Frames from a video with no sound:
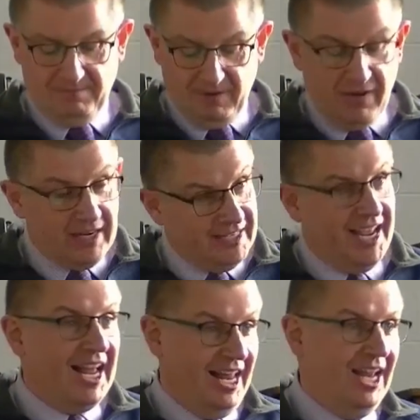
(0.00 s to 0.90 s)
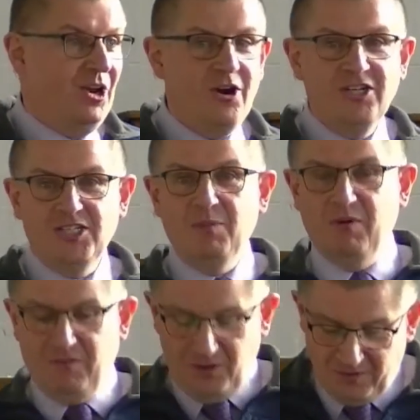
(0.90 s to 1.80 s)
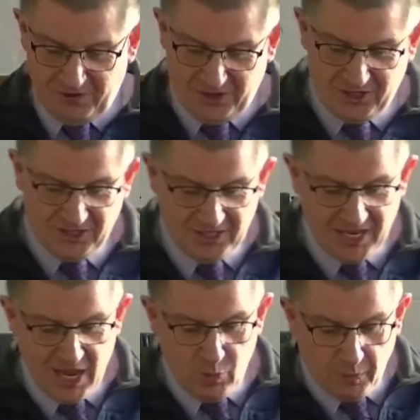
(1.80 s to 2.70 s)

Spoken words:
in fact, a large number of other verses,